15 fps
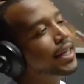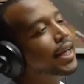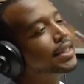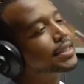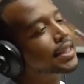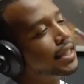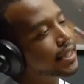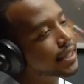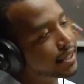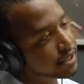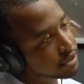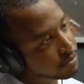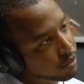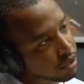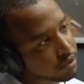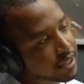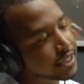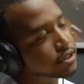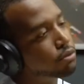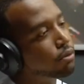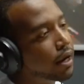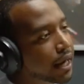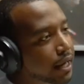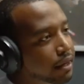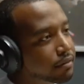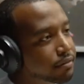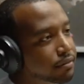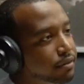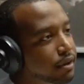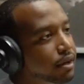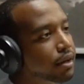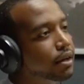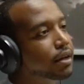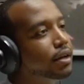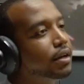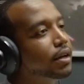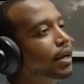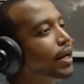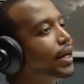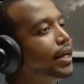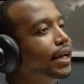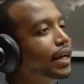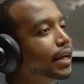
He has kids, bro. He has a wife. He doesn't he,